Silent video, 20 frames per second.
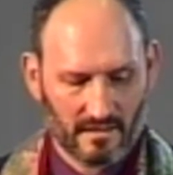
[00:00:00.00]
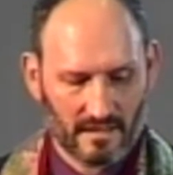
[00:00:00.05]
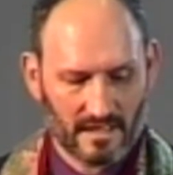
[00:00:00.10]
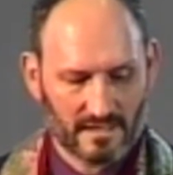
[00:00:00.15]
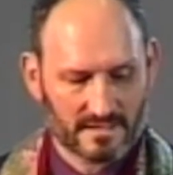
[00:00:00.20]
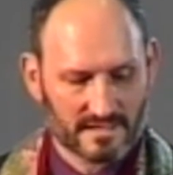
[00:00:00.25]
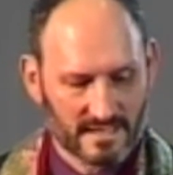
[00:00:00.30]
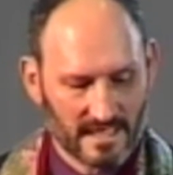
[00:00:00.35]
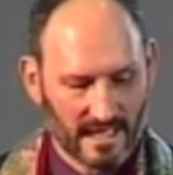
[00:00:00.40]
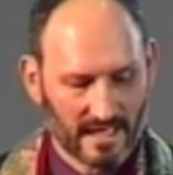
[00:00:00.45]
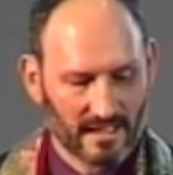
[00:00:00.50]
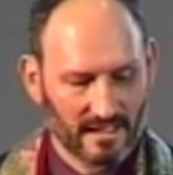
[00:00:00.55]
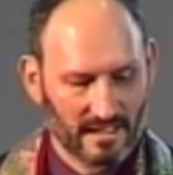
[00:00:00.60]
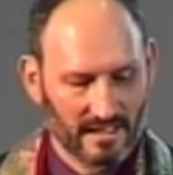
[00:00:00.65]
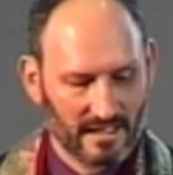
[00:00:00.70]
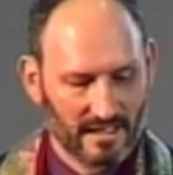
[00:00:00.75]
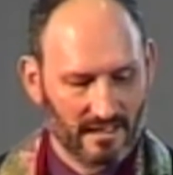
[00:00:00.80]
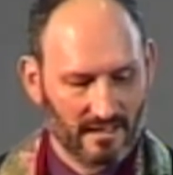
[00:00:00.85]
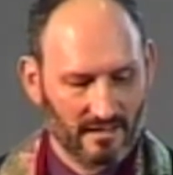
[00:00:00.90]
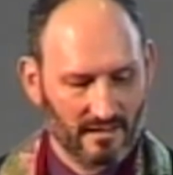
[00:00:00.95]
And
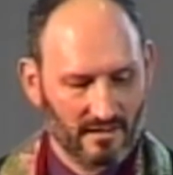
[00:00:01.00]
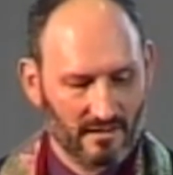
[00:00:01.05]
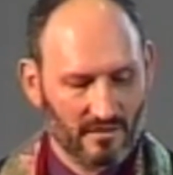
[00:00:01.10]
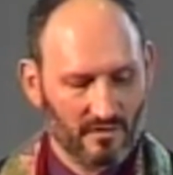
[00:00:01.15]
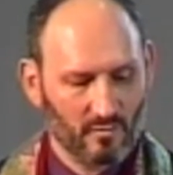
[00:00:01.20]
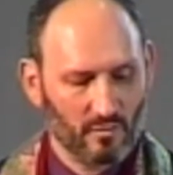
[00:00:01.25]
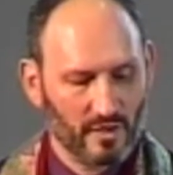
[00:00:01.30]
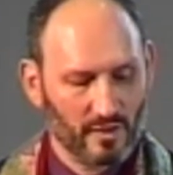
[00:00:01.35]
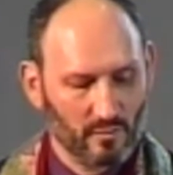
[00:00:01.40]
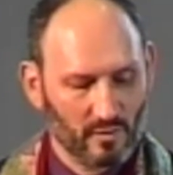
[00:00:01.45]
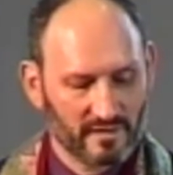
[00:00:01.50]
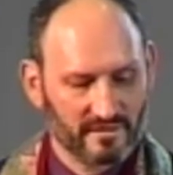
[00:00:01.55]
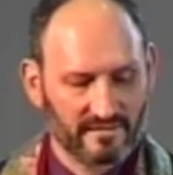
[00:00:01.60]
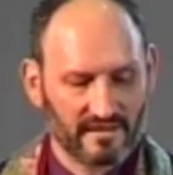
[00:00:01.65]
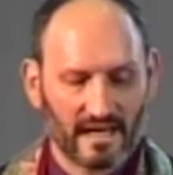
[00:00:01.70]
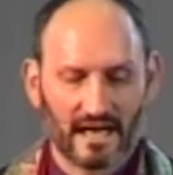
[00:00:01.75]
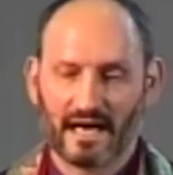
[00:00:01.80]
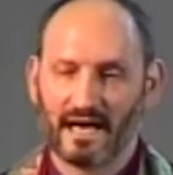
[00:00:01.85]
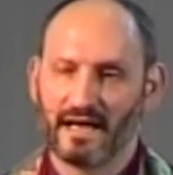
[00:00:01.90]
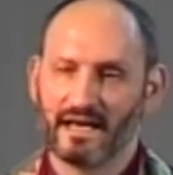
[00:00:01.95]
secondly, we will
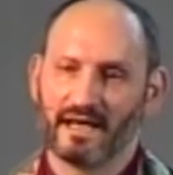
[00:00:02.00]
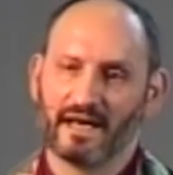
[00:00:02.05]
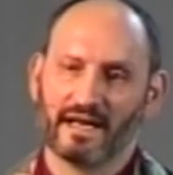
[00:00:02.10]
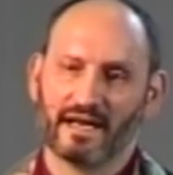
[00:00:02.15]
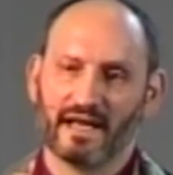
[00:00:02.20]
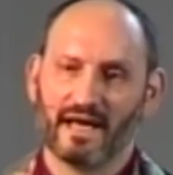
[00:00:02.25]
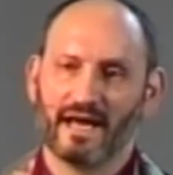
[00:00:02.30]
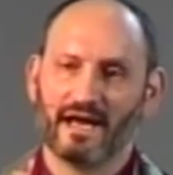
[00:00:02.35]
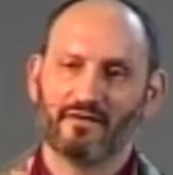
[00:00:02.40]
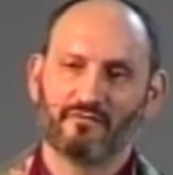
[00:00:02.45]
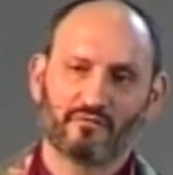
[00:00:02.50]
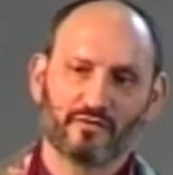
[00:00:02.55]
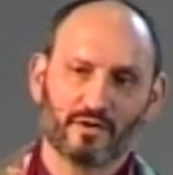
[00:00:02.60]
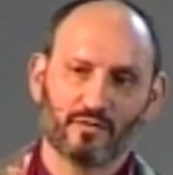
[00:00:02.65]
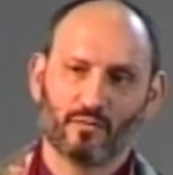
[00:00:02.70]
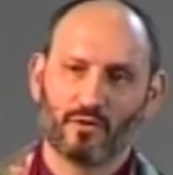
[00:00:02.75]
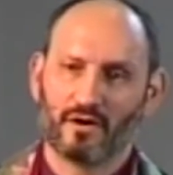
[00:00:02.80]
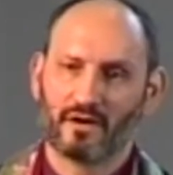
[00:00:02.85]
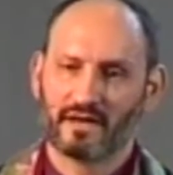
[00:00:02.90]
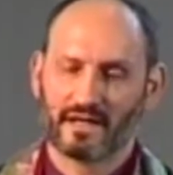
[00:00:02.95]
die, and
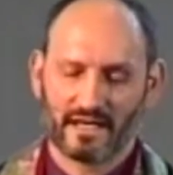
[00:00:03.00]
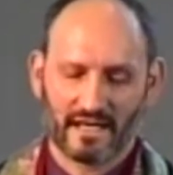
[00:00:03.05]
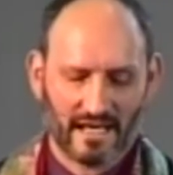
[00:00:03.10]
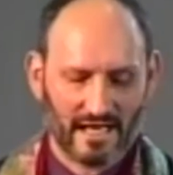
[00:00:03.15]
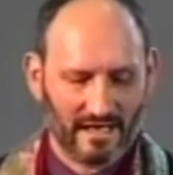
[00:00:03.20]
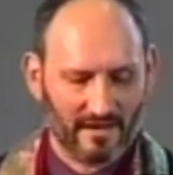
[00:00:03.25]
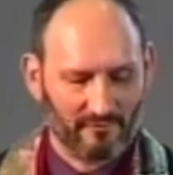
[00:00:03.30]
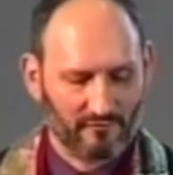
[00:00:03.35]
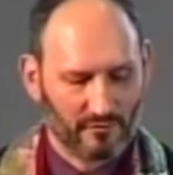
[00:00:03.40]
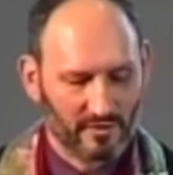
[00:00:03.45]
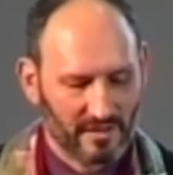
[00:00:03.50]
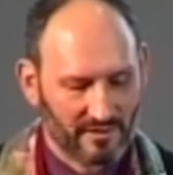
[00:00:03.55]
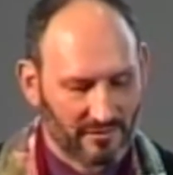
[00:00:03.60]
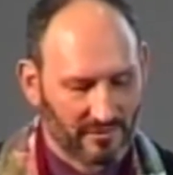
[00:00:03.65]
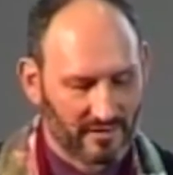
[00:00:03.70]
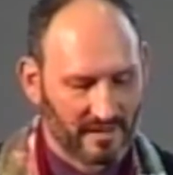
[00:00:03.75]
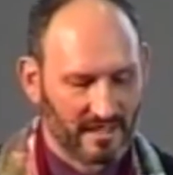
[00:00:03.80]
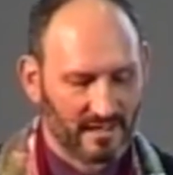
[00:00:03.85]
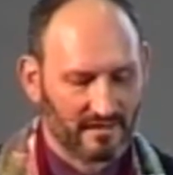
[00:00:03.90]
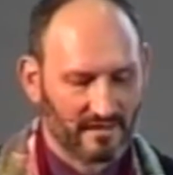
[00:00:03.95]
everyone and
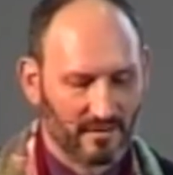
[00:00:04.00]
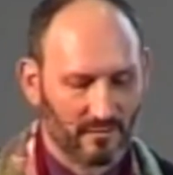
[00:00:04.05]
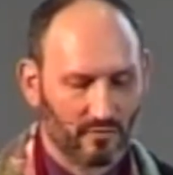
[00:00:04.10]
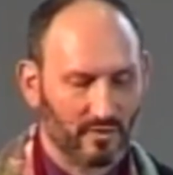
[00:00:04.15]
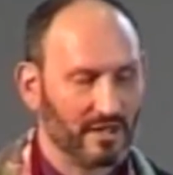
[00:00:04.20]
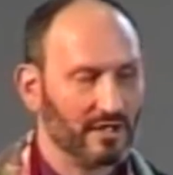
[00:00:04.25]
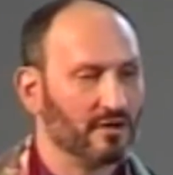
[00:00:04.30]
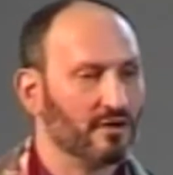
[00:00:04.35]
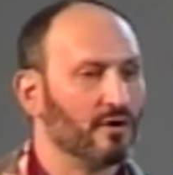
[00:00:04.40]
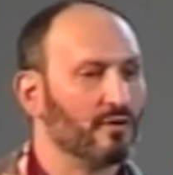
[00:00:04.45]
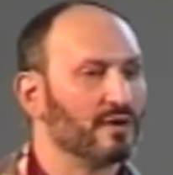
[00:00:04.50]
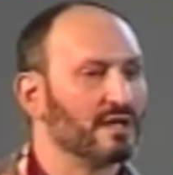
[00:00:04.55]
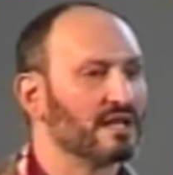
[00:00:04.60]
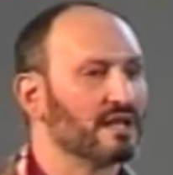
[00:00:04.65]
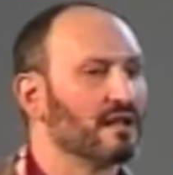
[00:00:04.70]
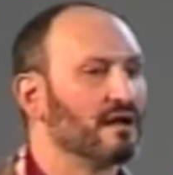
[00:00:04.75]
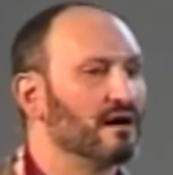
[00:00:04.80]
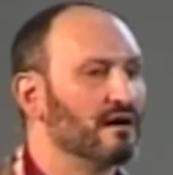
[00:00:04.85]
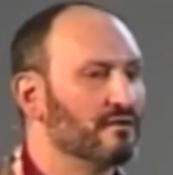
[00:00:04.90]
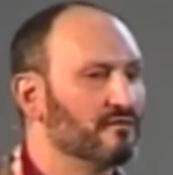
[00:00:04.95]
everything that we know
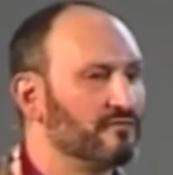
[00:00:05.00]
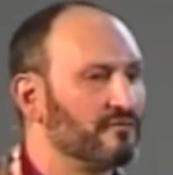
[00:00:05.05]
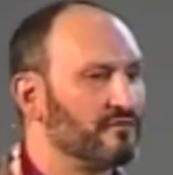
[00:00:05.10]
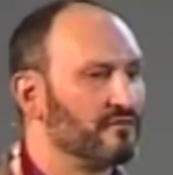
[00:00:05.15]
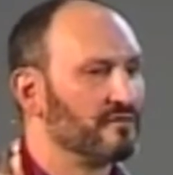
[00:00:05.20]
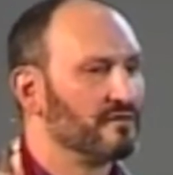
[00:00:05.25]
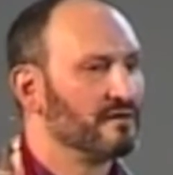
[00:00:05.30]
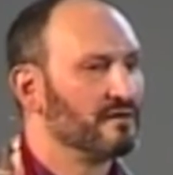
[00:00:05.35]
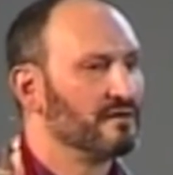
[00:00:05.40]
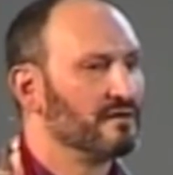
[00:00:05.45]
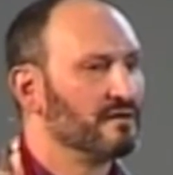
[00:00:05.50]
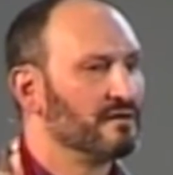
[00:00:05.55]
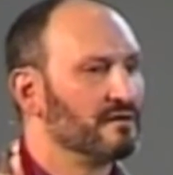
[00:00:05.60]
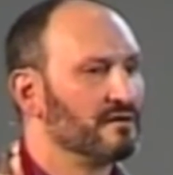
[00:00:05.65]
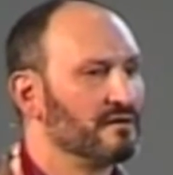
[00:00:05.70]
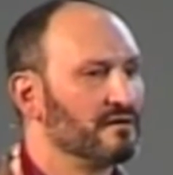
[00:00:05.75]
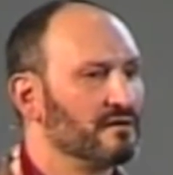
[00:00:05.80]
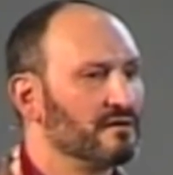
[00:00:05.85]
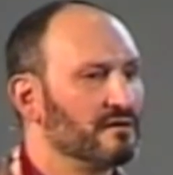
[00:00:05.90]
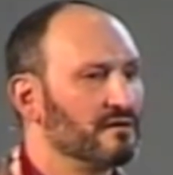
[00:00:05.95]
and love
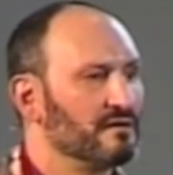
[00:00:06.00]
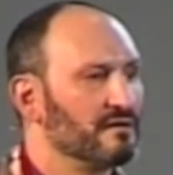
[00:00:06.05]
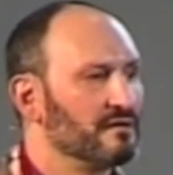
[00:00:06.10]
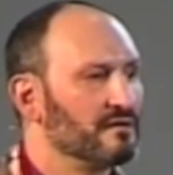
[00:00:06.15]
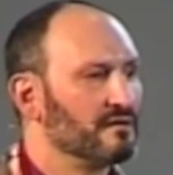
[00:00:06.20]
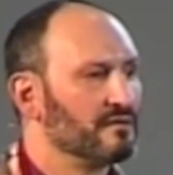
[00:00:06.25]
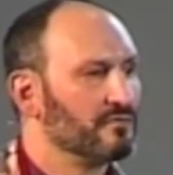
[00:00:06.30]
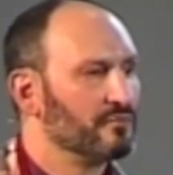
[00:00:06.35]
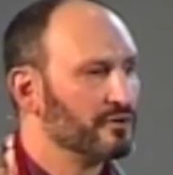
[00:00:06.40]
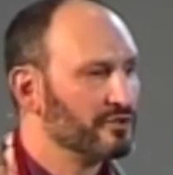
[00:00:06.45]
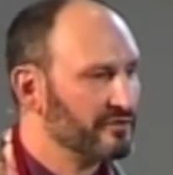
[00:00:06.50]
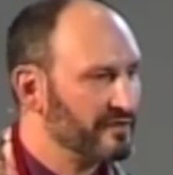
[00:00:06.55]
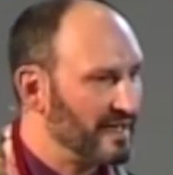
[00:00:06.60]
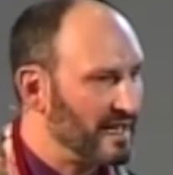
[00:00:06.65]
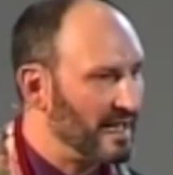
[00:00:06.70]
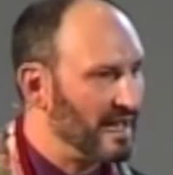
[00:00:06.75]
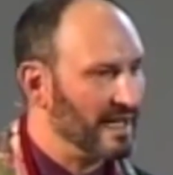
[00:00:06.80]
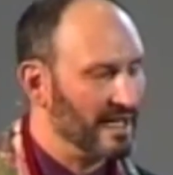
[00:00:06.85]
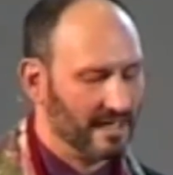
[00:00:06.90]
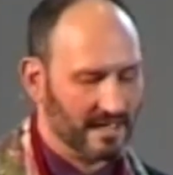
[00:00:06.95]
will
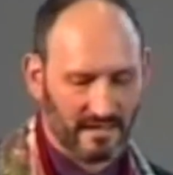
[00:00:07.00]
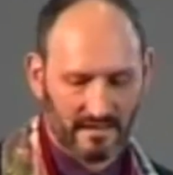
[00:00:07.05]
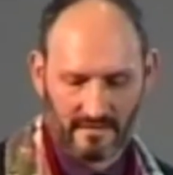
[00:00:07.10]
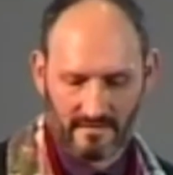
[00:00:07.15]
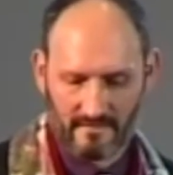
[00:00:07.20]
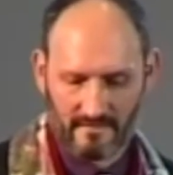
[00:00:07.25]
die.